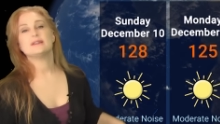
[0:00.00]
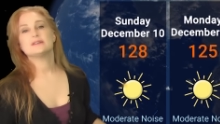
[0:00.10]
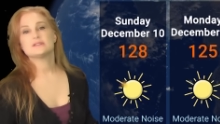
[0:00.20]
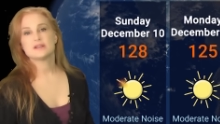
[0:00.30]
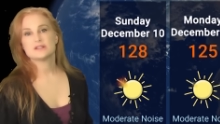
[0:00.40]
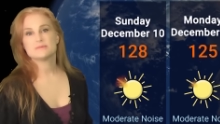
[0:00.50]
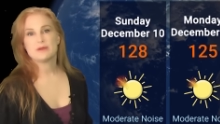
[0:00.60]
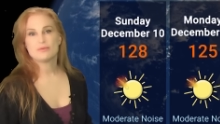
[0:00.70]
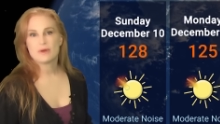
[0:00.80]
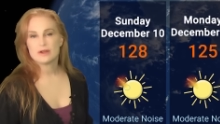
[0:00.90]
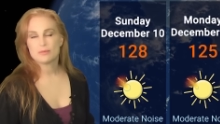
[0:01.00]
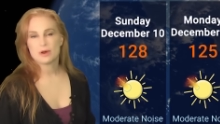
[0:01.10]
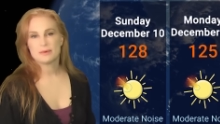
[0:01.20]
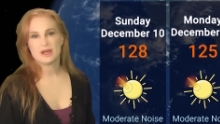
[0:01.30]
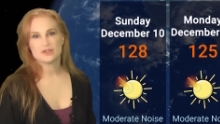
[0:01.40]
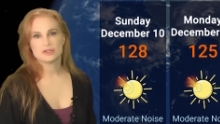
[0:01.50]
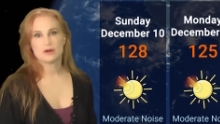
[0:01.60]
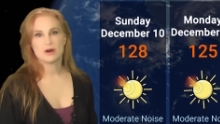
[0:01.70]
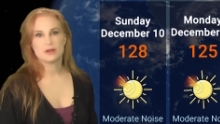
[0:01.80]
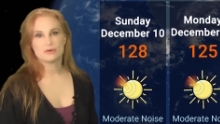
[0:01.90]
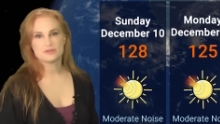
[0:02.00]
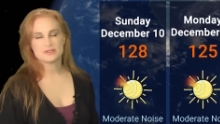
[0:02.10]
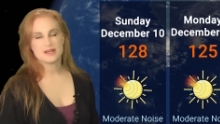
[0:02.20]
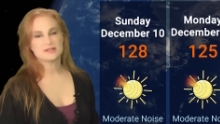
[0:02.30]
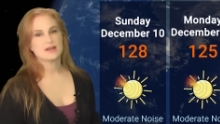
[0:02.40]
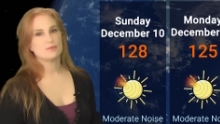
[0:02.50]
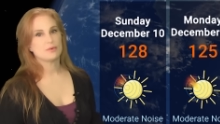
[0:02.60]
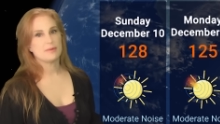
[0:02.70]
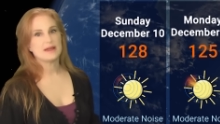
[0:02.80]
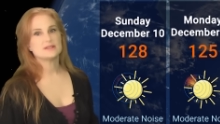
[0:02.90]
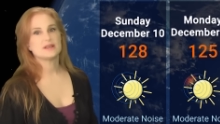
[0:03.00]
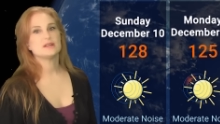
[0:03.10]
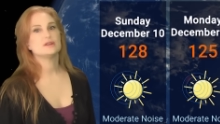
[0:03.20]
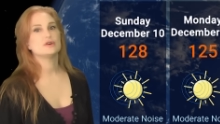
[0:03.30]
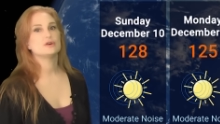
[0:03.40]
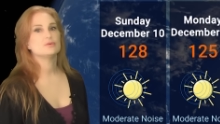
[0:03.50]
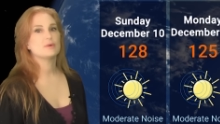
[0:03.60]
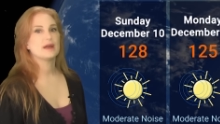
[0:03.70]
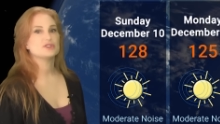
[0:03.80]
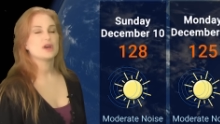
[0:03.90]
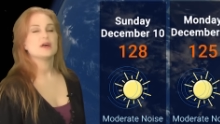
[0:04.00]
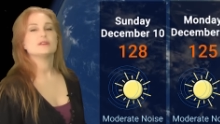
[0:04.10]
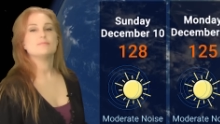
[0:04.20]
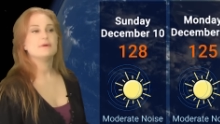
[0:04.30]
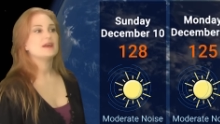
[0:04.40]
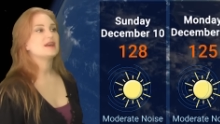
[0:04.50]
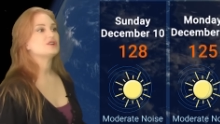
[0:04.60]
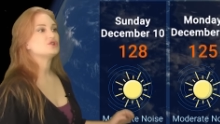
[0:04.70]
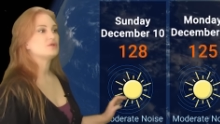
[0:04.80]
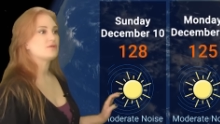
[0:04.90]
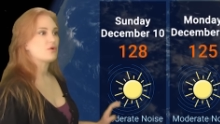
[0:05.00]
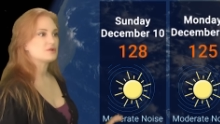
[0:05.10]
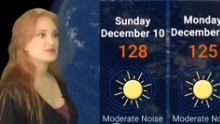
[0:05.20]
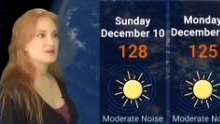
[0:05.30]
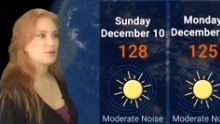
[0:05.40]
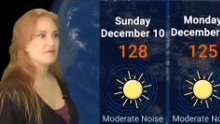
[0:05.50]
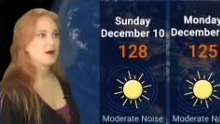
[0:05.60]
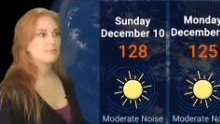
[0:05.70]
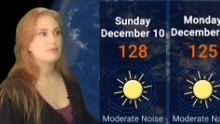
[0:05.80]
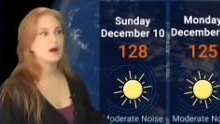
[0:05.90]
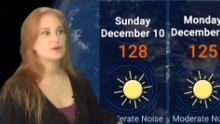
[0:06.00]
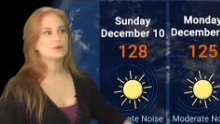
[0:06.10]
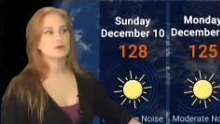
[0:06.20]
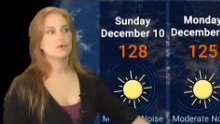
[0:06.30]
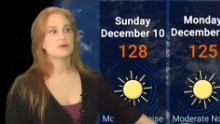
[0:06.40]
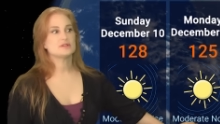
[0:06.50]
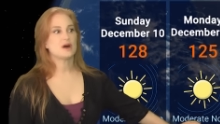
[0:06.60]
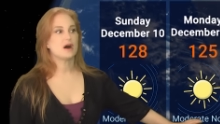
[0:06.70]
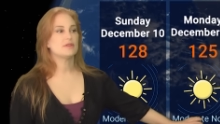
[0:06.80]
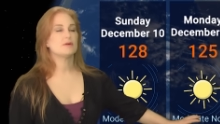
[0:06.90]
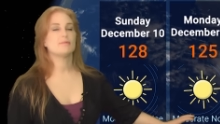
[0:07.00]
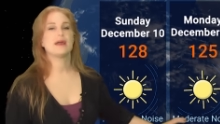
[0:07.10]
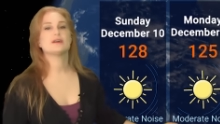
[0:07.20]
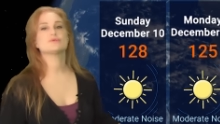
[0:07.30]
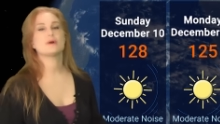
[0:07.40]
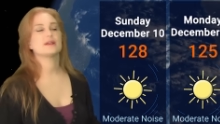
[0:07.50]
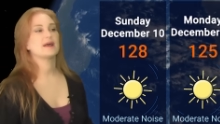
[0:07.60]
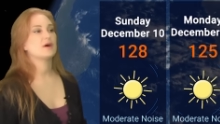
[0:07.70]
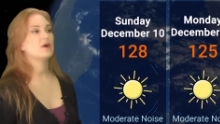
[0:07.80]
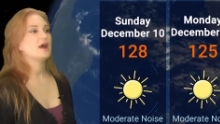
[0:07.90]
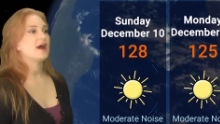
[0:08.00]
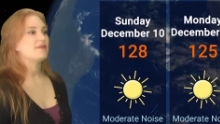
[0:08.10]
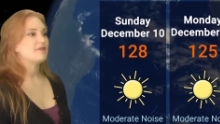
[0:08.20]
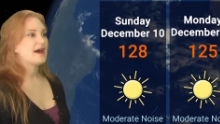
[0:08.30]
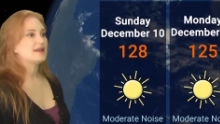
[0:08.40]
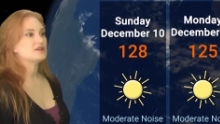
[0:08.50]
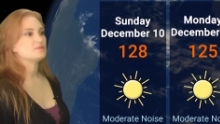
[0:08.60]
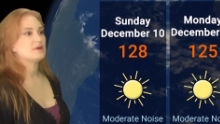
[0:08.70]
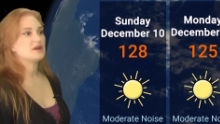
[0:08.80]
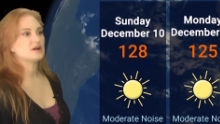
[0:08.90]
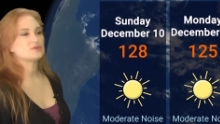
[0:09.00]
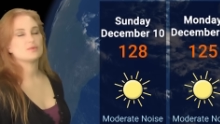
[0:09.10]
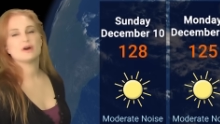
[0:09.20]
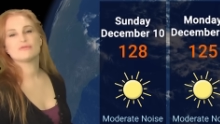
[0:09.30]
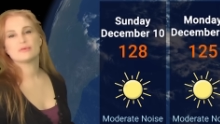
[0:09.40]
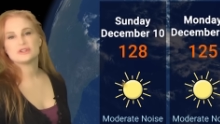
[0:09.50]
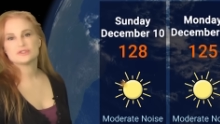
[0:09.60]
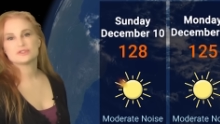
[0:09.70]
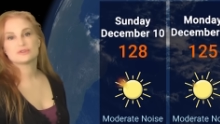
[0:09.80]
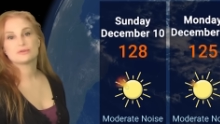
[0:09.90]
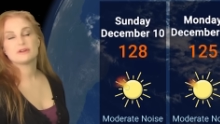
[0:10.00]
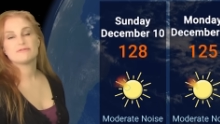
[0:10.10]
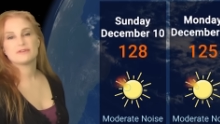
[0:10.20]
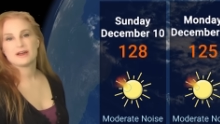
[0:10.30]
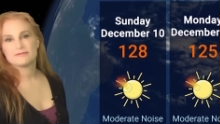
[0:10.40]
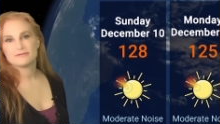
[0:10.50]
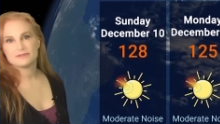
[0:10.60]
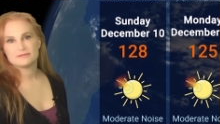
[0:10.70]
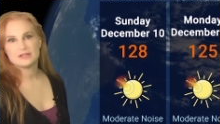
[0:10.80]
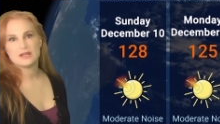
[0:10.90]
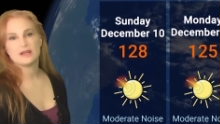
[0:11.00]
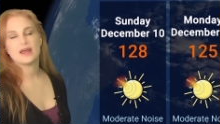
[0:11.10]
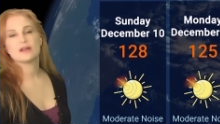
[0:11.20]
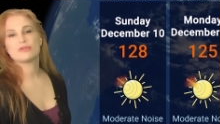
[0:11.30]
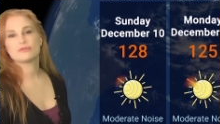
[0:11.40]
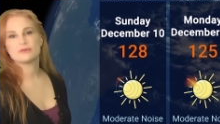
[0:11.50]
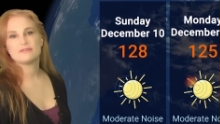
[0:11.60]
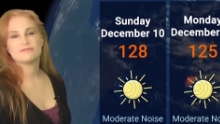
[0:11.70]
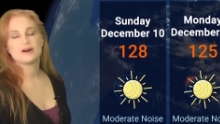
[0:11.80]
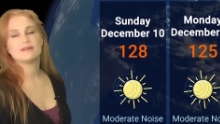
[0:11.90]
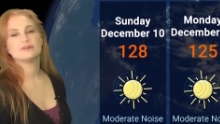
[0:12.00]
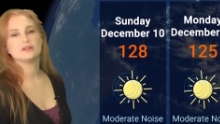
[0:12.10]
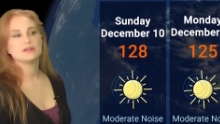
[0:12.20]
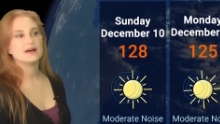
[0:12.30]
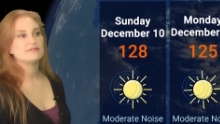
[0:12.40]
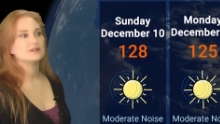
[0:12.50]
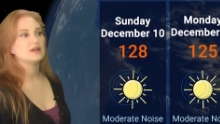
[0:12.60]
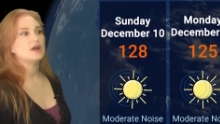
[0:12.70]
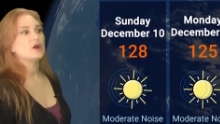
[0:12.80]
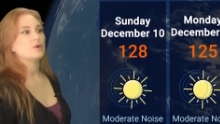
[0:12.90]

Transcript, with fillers: and this does mean radio propagation on Earth's dayside remains in the good range. The big issue, of course, is that we've got moderate noise on the bands right now, and that is because of regions 3515 and 3511.